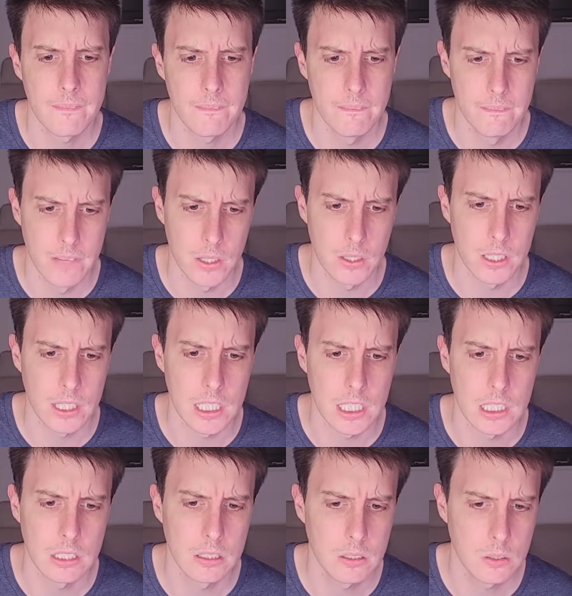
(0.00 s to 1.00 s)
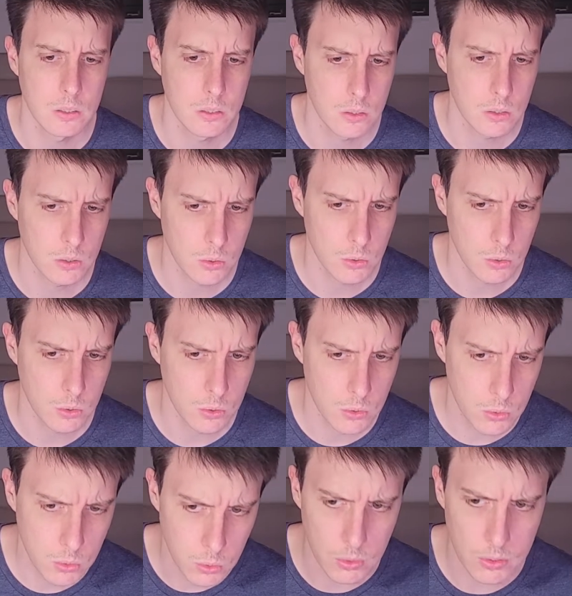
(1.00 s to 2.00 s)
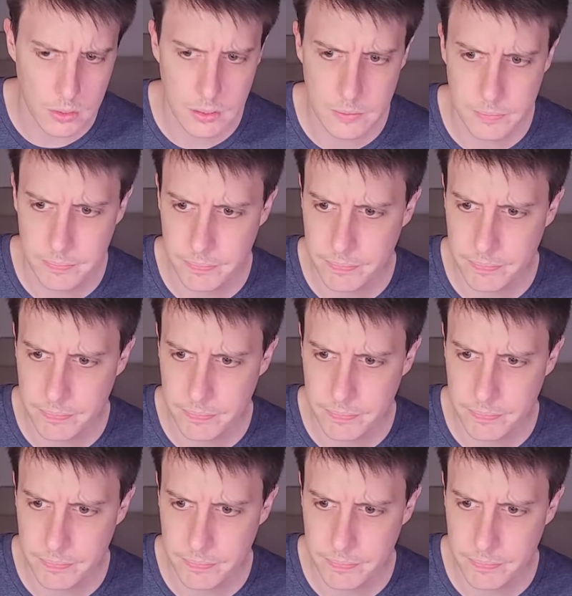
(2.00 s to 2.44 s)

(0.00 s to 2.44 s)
very good.